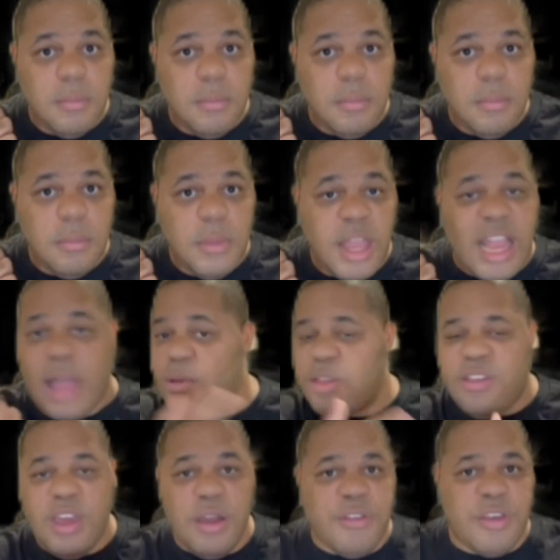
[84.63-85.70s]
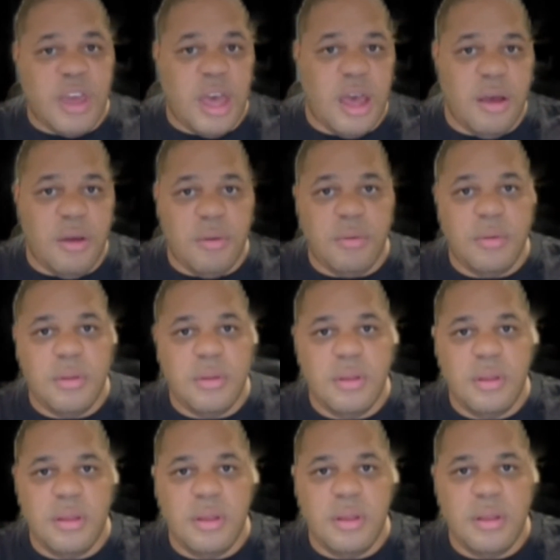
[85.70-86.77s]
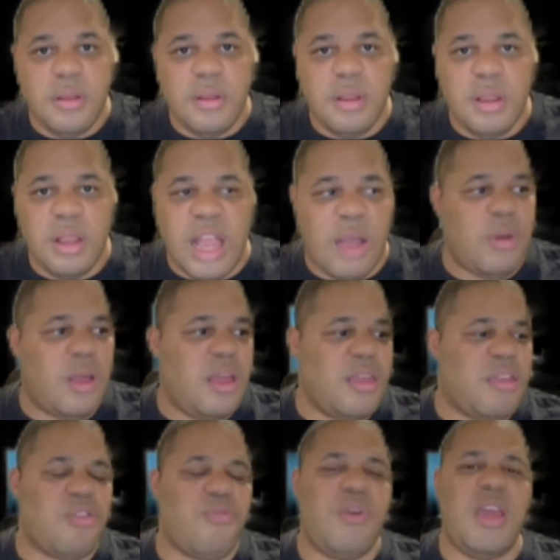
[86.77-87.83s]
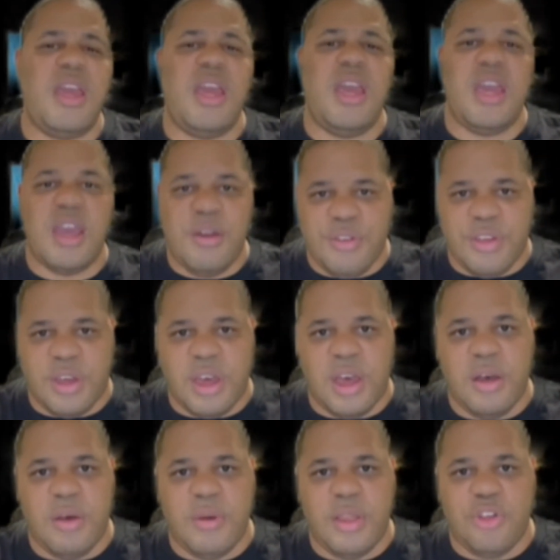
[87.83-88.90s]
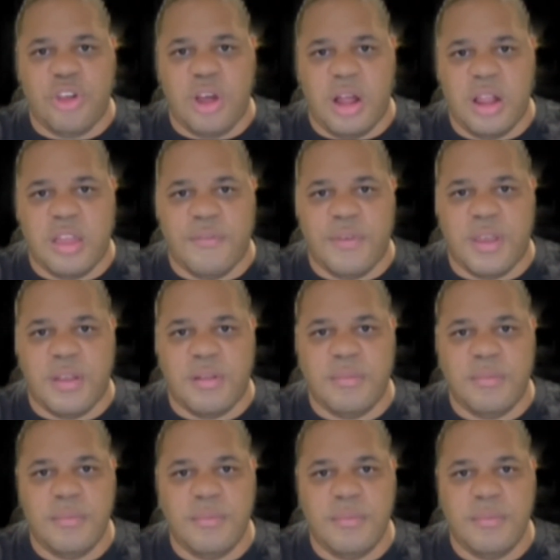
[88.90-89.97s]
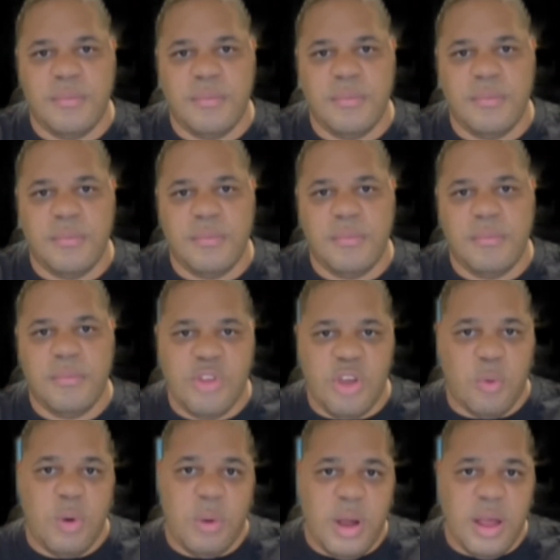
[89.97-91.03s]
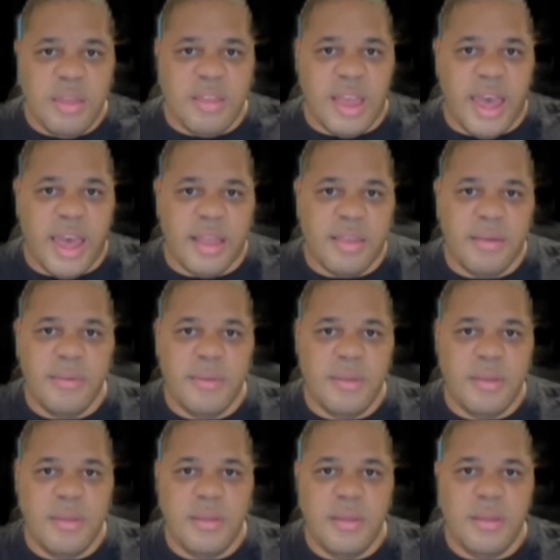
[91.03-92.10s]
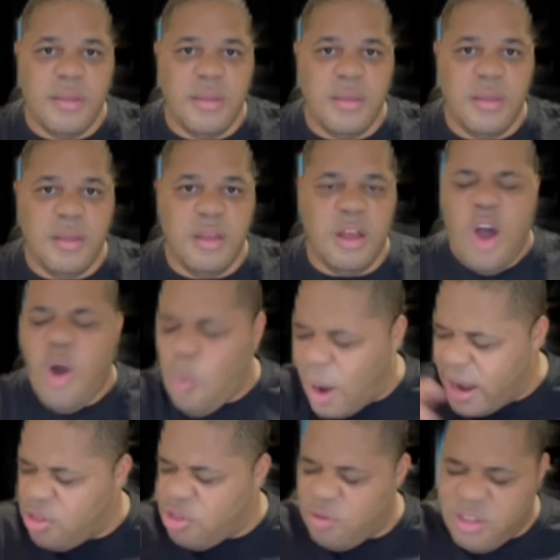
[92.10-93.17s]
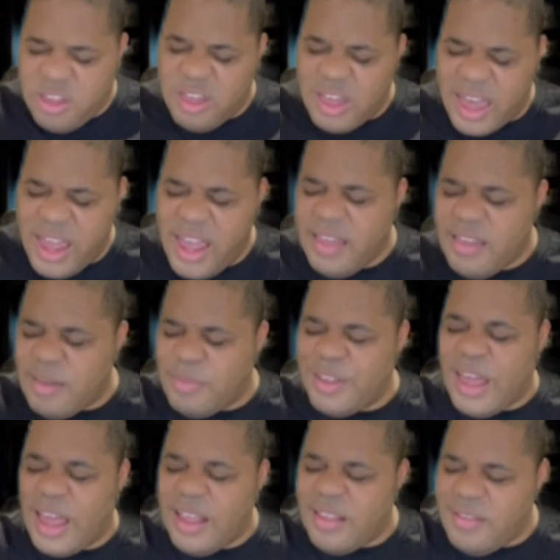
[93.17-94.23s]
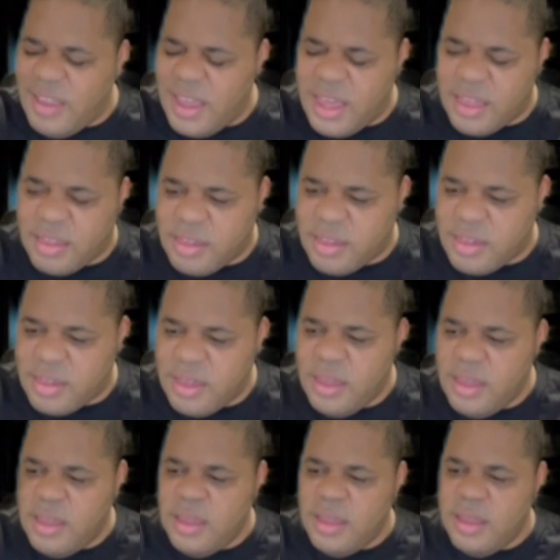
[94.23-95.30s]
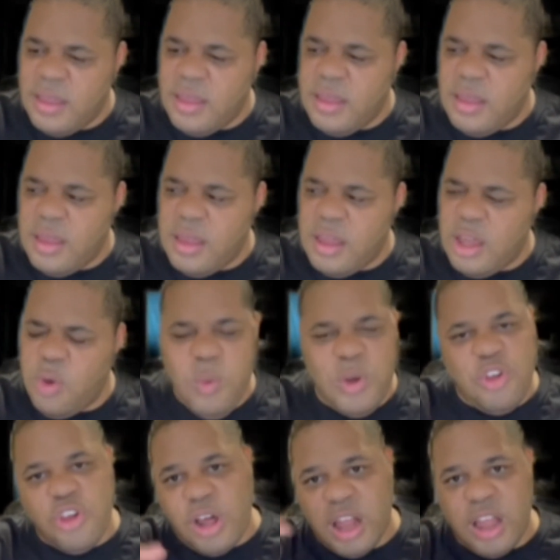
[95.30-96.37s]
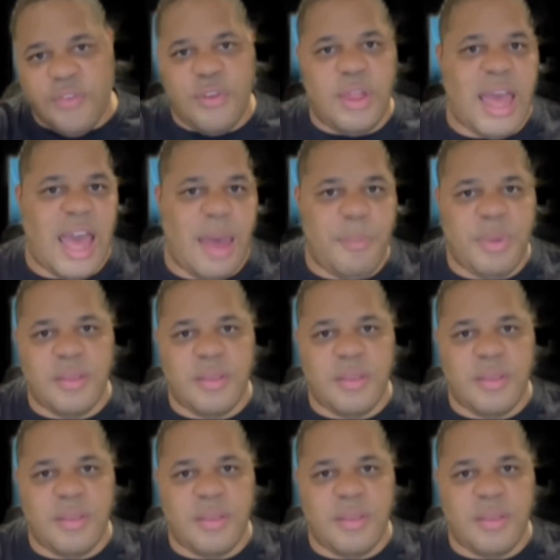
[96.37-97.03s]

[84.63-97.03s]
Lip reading: That was years ago. That was 3 years ago in Charlottesville. So where was that? Why didn't you say something like this when Charlottesville happened?